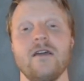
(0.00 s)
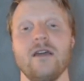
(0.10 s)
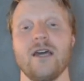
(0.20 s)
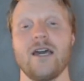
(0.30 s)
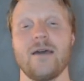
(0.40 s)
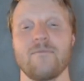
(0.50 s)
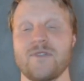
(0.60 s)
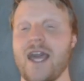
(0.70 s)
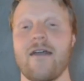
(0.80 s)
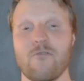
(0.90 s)
So
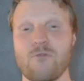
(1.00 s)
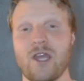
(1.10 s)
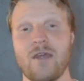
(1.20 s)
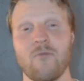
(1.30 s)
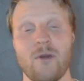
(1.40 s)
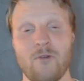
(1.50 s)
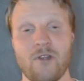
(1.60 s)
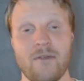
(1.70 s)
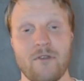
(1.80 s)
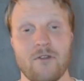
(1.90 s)
yeah, I would bring in Mbuemo for
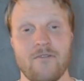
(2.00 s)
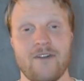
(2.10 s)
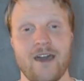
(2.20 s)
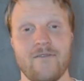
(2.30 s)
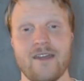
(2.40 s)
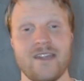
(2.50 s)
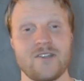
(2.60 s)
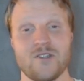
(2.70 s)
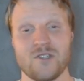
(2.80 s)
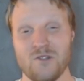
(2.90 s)
Game 35 and then
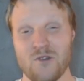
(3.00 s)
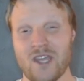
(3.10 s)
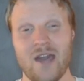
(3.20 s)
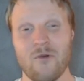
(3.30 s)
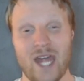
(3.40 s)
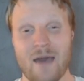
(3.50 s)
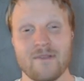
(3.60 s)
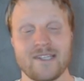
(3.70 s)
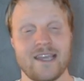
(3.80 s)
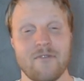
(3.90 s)
just look at what
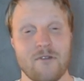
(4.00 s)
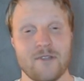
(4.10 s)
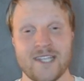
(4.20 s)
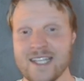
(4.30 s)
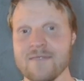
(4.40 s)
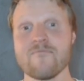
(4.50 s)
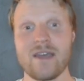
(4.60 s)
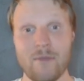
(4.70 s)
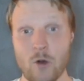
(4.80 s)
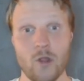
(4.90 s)
happens in Game 36.
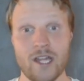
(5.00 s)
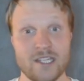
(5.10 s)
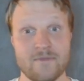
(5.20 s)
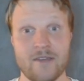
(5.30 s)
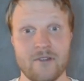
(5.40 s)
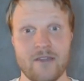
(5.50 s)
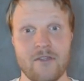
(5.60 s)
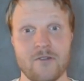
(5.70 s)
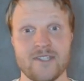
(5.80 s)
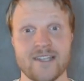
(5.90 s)
Maybe Haaland is back for Game
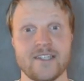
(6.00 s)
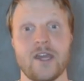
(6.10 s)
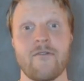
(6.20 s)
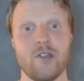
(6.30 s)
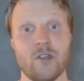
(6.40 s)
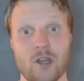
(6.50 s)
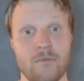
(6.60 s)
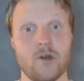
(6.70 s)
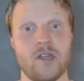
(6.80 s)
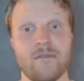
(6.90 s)
36 and you have a lot of
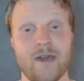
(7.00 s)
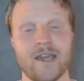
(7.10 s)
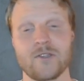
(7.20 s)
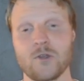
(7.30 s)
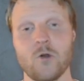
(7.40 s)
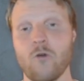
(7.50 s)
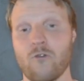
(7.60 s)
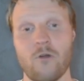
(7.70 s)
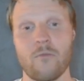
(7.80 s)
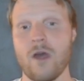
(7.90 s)
money in the bank to go
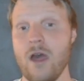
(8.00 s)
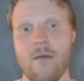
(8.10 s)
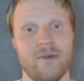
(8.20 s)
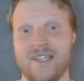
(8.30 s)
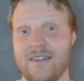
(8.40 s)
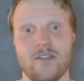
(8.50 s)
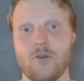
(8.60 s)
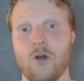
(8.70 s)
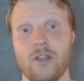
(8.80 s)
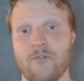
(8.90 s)
from Mateta to
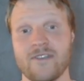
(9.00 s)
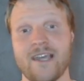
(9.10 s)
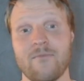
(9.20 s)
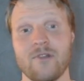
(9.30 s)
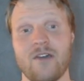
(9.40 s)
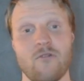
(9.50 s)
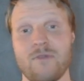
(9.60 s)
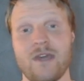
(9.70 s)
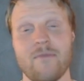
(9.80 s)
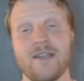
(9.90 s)
Haaland, for example. That would
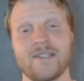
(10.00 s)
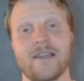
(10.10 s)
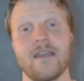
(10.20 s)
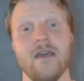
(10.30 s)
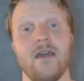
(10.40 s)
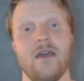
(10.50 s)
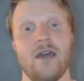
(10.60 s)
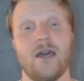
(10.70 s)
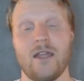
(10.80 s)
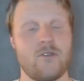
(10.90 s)
be amazing.
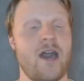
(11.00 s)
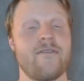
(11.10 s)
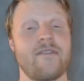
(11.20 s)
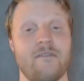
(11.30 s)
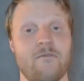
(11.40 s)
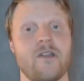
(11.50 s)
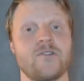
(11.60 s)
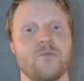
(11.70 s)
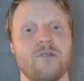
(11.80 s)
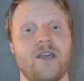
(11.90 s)
And to have that
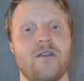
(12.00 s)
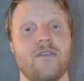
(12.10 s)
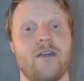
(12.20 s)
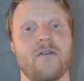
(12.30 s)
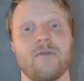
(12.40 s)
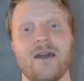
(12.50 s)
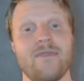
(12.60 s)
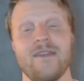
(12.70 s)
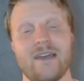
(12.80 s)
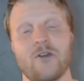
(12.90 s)
differential player there, I
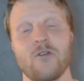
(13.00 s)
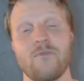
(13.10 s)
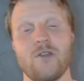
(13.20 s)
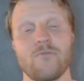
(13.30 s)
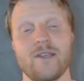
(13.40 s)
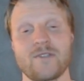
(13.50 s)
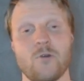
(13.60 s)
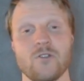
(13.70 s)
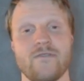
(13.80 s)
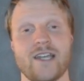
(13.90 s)
think that could be your best
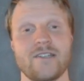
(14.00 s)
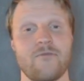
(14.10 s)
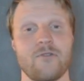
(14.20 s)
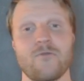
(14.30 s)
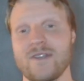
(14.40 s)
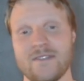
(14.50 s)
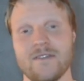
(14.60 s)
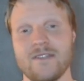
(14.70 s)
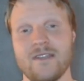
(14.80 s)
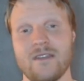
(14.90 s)
course of action for the rest
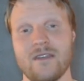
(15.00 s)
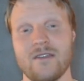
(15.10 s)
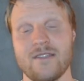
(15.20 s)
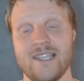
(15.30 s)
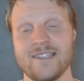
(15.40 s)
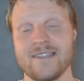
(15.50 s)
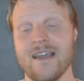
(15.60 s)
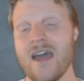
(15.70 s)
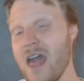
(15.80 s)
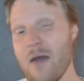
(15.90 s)
of the season.
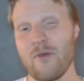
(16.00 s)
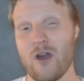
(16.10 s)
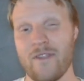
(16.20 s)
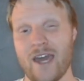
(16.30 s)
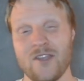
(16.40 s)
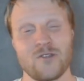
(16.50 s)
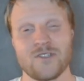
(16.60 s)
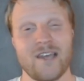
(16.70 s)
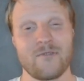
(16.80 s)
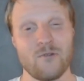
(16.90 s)
And beyond that, you just
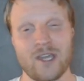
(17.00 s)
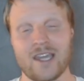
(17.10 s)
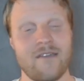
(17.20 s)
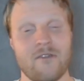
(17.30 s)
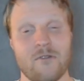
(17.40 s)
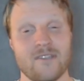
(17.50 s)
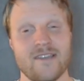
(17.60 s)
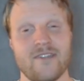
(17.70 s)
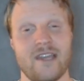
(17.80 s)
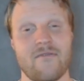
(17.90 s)
have to look at Game
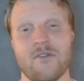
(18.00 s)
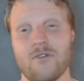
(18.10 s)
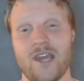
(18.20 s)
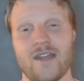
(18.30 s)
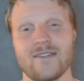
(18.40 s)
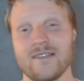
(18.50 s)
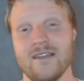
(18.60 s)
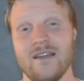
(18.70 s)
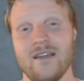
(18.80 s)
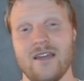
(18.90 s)
37 and Game 38
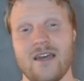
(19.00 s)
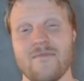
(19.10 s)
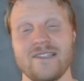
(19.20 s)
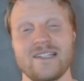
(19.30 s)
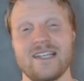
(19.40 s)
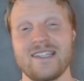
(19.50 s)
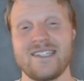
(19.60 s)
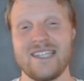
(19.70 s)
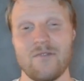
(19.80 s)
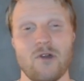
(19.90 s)
basically and
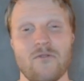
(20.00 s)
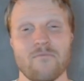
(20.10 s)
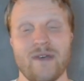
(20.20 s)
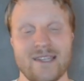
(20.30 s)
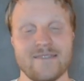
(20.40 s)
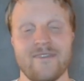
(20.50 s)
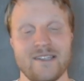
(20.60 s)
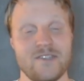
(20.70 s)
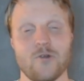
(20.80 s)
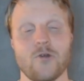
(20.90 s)
see what best
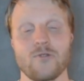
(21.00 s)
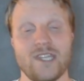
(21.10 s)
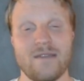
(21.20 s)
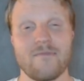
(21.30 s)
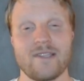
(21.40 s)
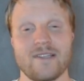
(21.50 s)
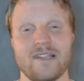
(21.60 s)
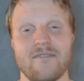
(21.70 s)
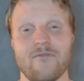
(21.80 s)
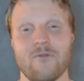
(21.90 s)
fits your own team
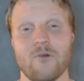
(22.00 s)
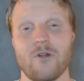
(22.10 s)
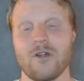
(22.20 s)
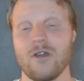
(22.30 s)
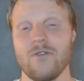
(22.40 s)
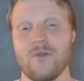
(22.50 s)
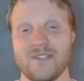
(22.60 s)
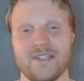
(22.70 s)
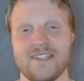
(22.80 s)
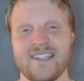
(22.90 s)
basically for the rest
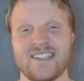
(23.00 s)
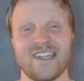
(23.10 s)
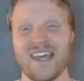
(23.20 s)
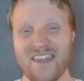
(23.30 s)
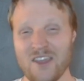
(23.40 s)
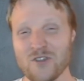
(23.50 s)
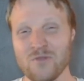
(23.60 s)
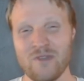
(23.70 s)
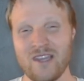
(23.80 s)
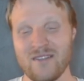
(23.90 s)
of the season. And I think you should
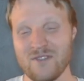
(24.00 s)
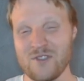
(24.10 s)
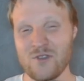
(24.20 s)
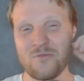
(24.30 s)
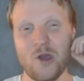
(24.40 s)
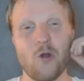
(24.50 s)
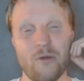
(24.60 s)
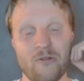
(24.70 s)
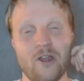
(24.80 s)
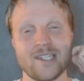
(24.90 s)
be hoping
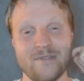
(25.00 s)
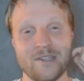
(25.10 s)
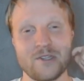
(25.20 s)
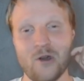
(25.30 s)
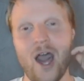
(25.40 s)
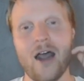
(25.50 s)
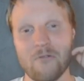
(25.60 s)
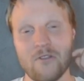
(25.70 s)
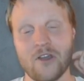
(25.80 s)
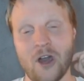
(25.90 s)
for Aston Villa to go out
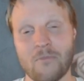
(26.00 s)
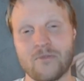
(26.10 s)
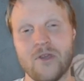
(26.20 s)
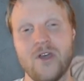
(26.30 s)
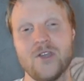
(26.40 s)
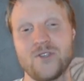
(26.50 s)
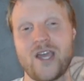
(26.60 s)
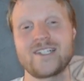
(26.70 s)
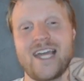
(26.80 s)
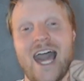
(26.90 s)
of the cup so you
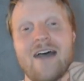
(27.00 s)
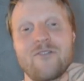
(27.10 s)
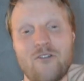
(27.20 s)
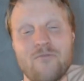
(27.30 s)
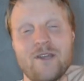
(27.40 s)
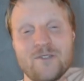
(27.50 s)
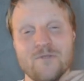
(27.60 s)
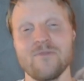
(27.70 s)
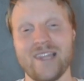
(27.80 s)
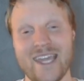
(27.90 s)
actually have enough players to
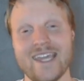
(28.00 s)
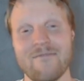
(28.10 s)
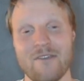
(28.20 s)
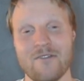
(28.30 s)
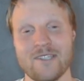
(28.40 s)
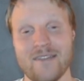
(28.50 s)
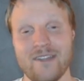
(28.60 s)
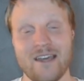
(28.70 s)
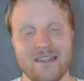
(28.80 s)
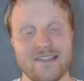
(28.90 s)
play in Game
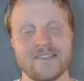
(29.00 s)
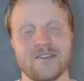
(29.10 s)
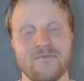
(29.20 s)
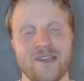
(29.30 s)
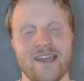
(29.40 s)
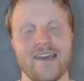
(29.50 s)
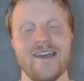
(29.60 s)
37. I think that's going to be